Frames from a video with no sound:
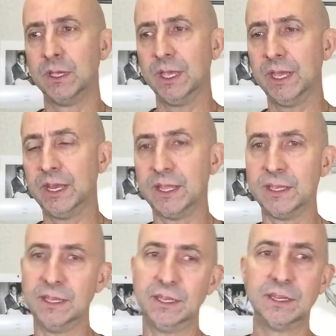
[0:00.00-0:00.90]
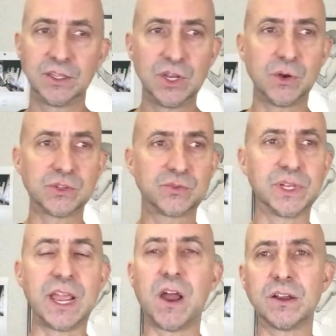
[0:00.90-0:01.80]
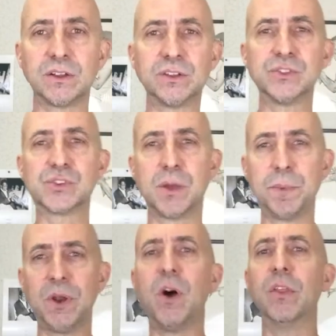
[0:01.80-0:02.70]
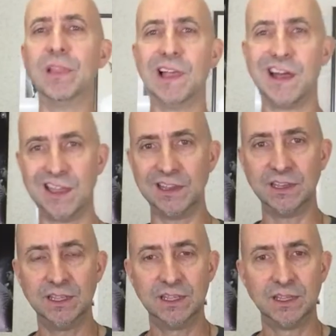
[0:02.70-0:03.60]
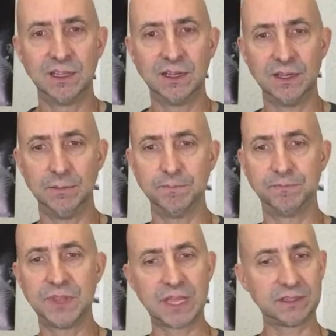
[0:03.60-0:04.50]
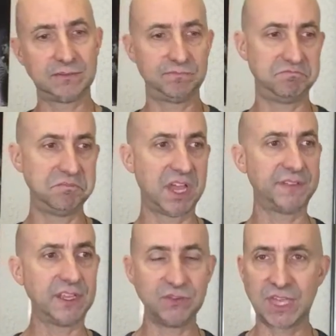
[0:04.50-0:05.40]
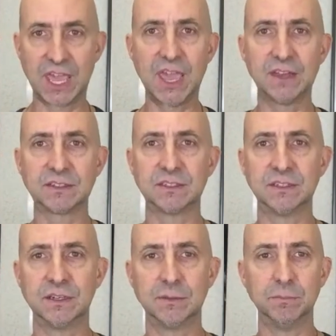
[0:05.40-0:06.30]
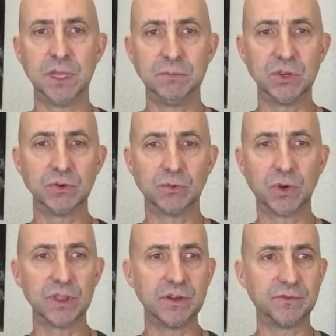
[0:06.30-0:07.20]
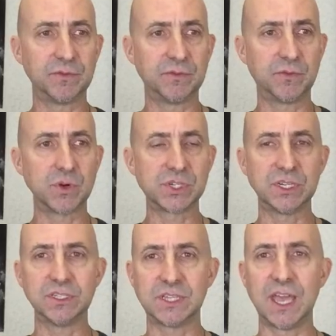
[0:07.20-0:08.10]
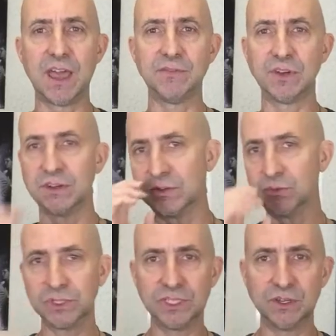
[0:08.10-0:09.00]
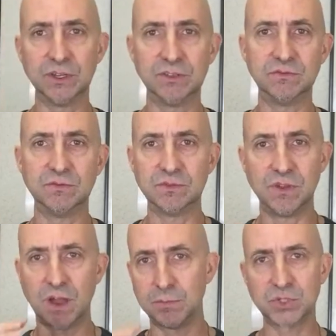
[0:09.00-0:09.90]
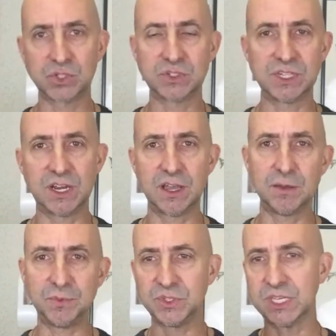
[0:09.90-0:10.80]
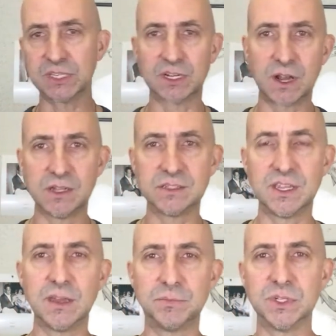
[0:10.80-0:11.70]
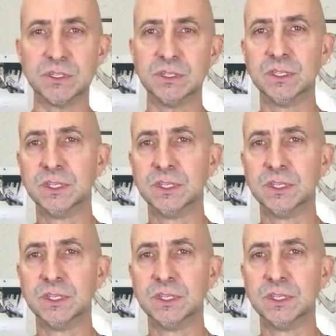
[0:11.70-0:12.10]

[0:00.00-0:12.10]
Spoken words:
And you know, it's really hard to learn trumpet online. Not that you can't. Maybe you're one of the fortunate to have a really good embouchure setup, and you get the concept, and